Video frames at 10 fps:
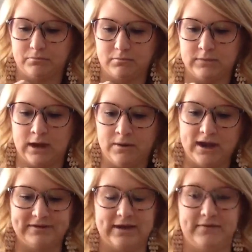now I
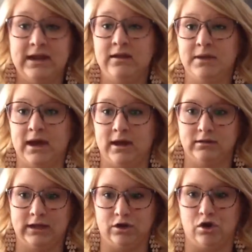have to have a heating pad
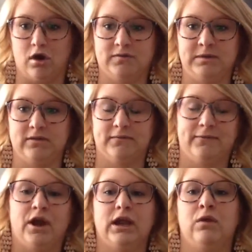laid across me in the
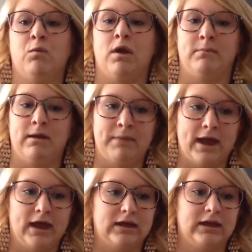front and one on my
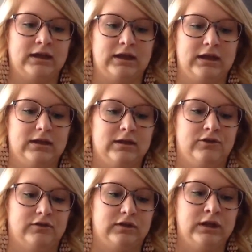back, and I
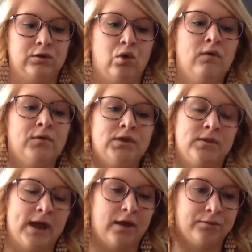just keel over in the
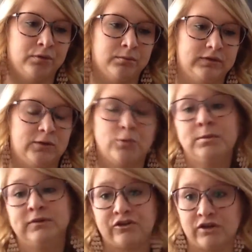bathroom. It's the only
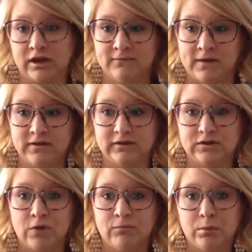position I can find that's
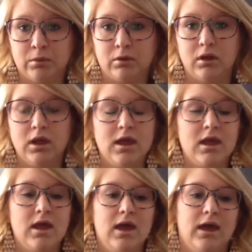comfortable,
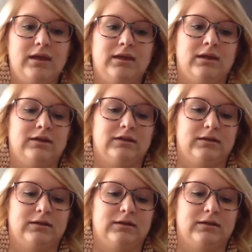and